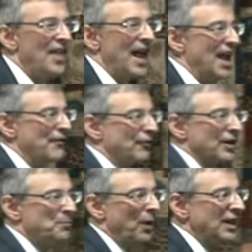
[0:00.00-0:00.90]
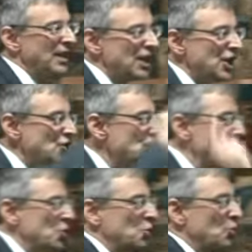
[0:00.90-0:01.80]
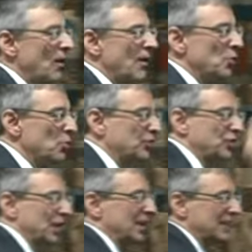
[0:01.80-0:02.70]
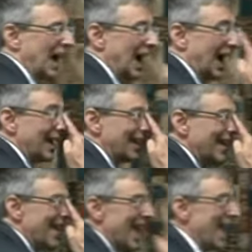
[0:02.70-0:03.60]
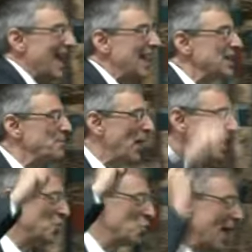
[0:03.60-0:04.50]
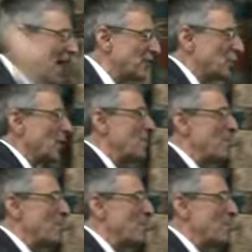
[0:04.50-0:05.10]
And that everybody he knew was going to die. And anybody who ever